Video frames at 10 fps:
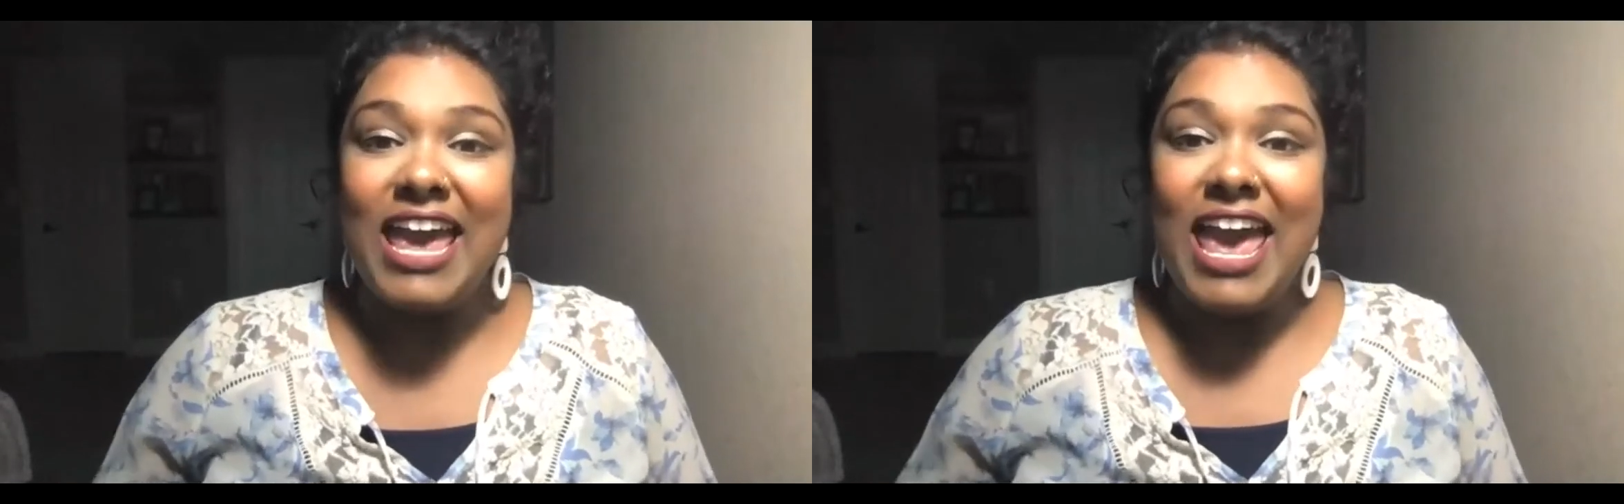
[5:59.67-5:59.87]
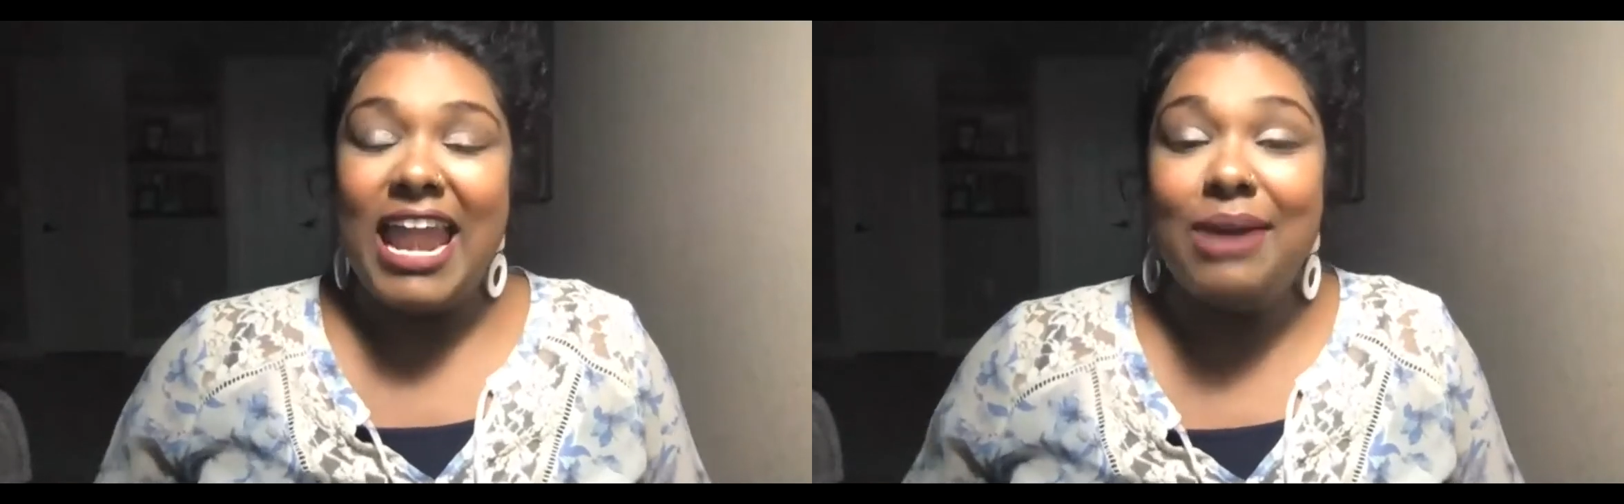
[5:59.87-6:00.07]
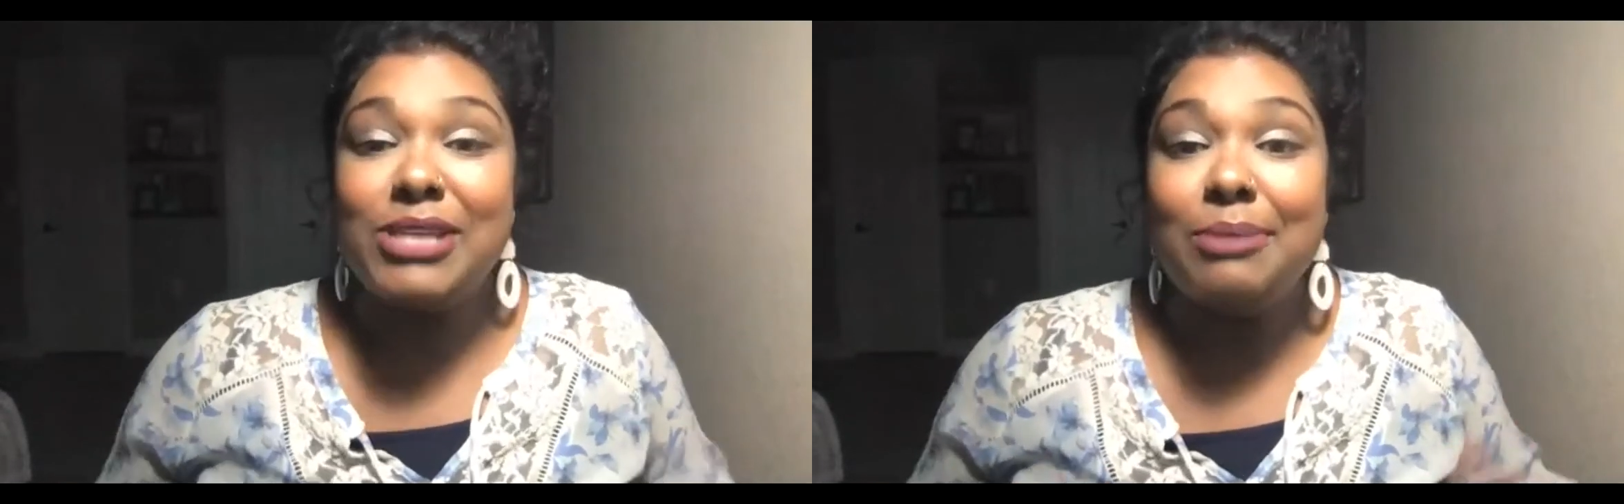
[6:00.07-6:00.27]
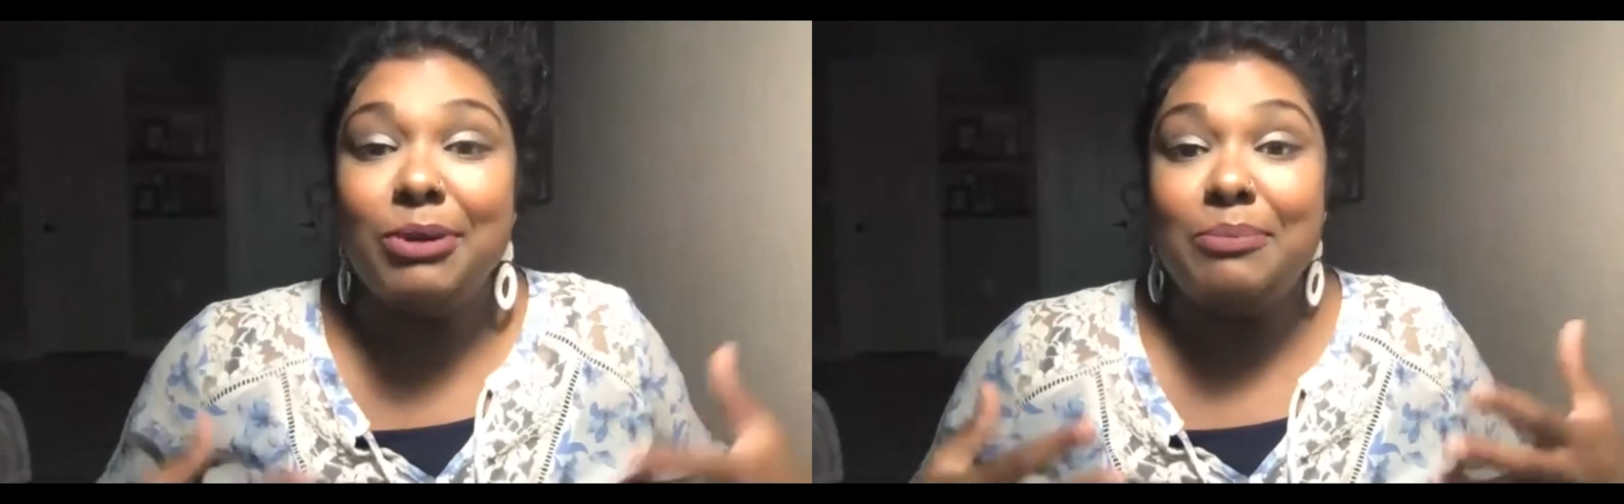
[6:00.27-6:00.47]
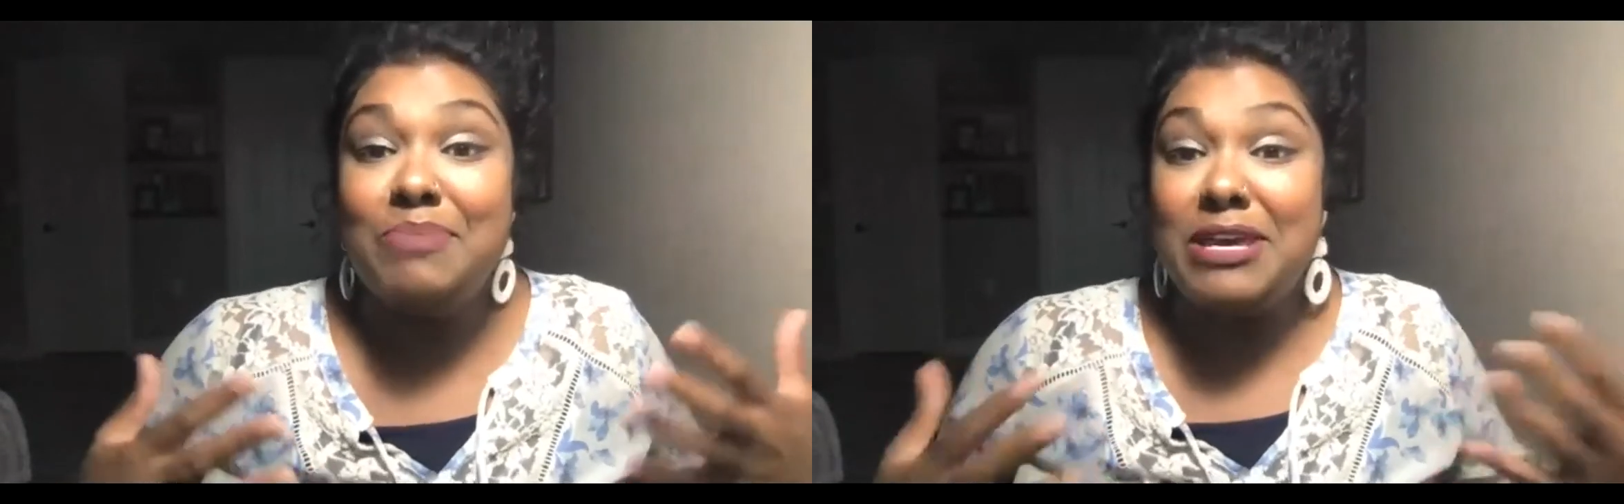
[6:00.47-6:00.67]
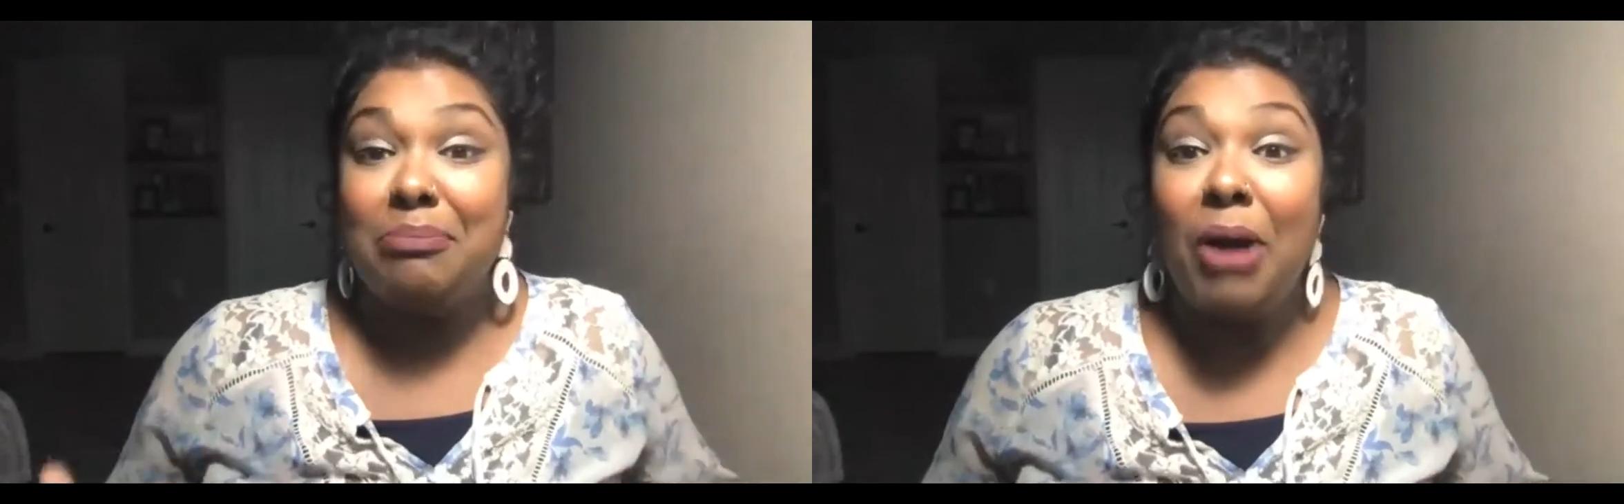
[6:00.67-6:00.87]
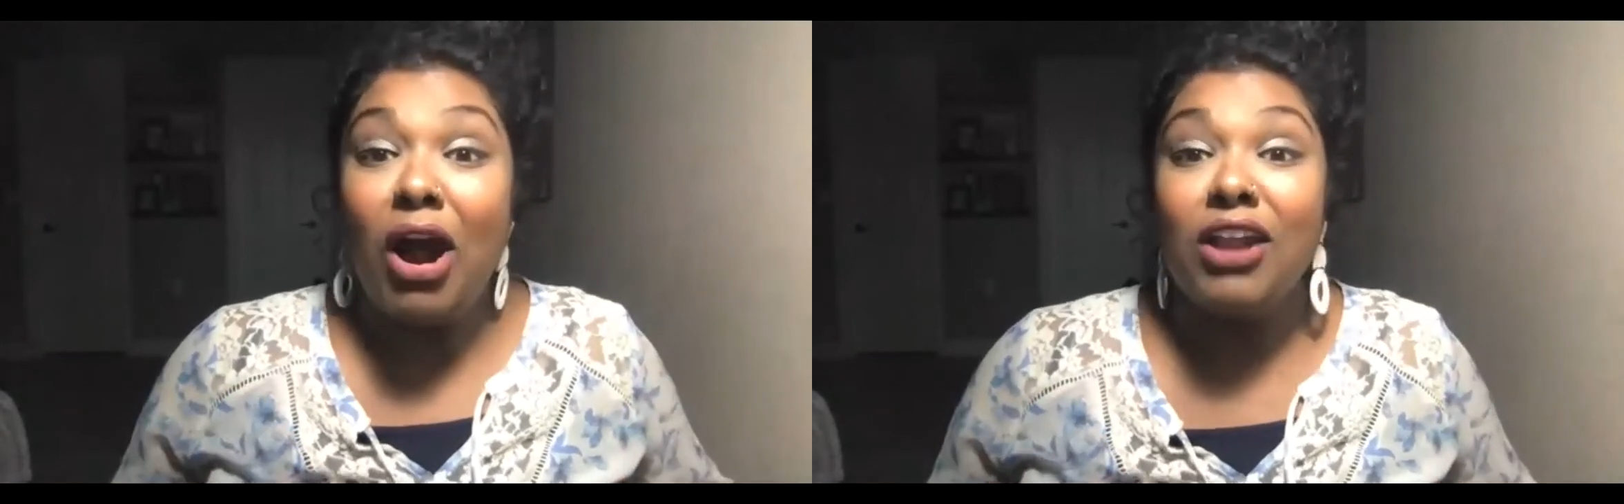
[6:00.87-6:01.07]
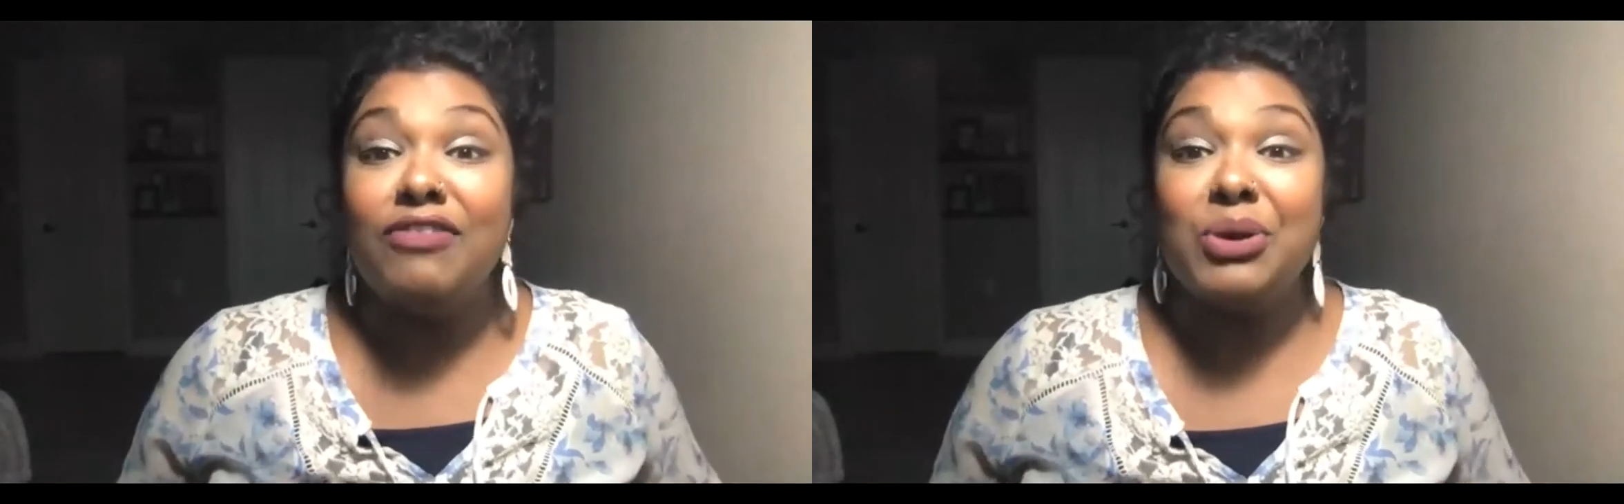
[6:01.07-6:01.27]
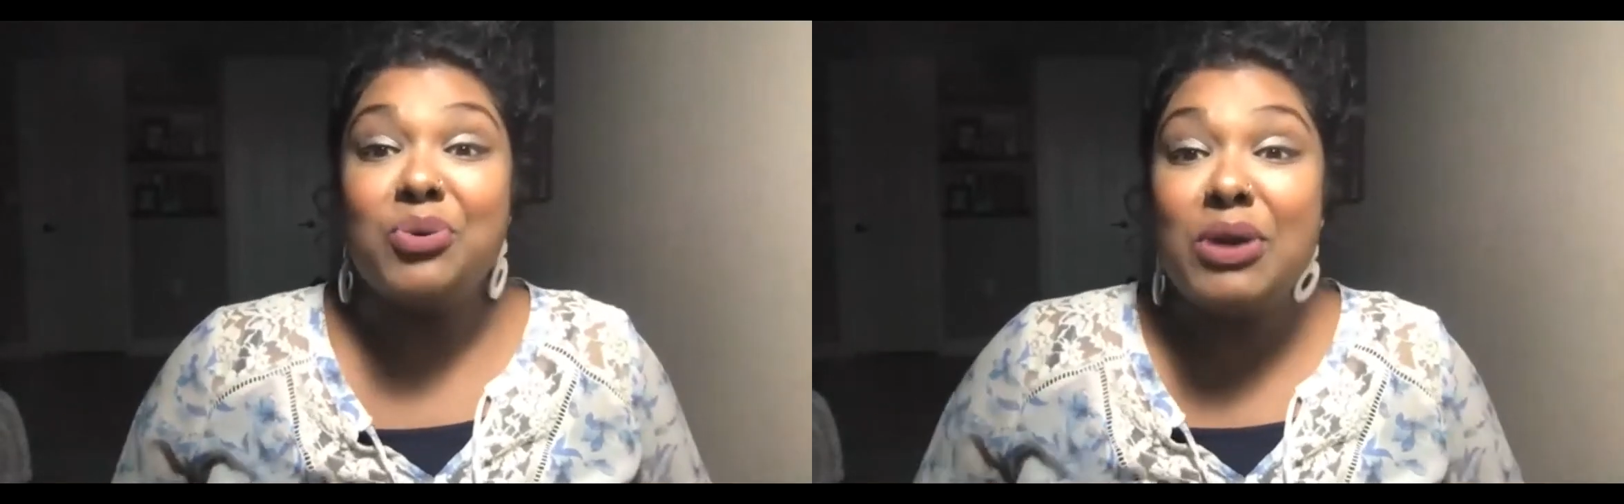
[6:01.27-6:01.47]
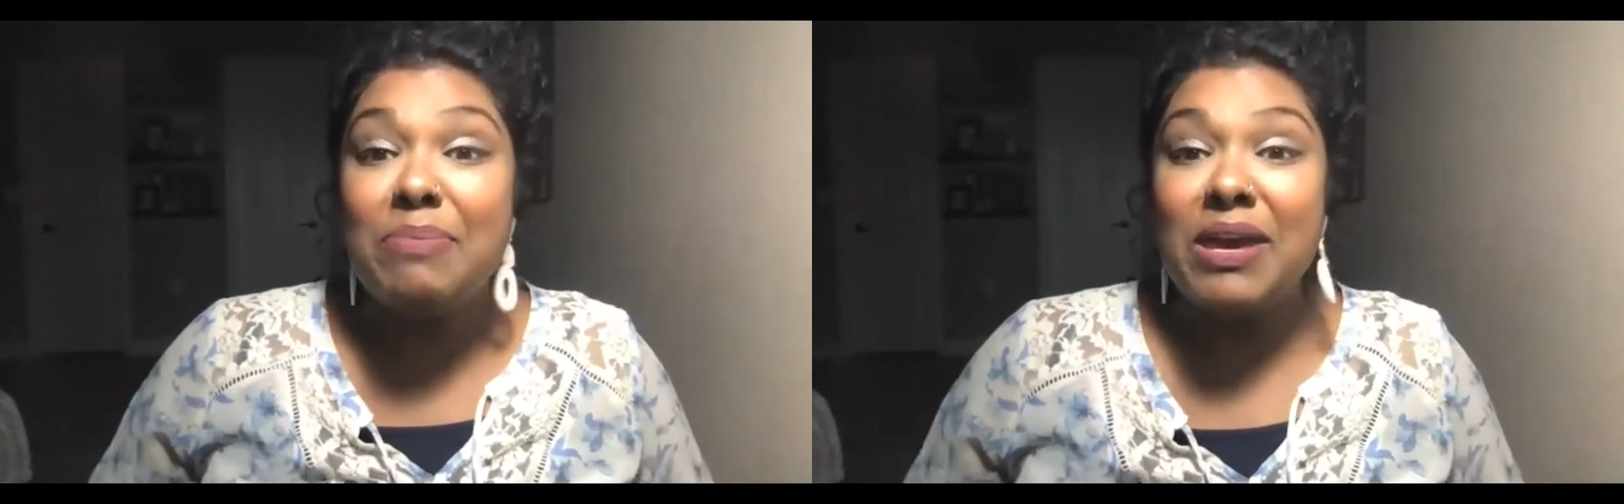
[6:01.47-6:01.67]
And I was able to be a part of
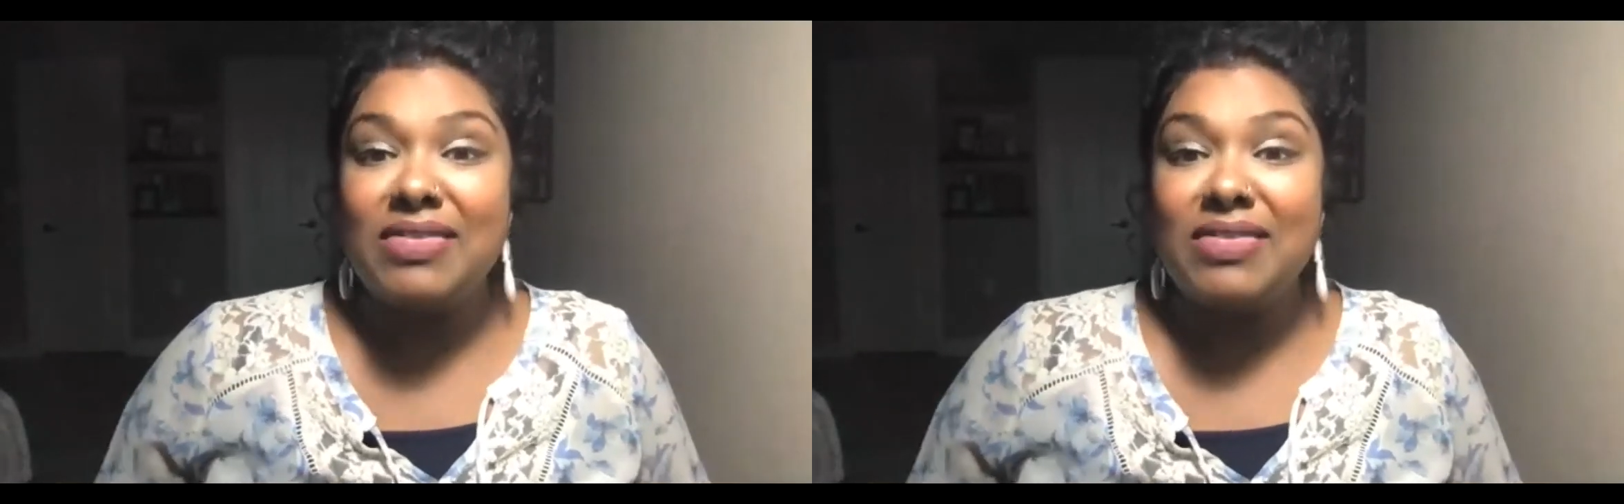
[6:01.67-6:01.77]
equipping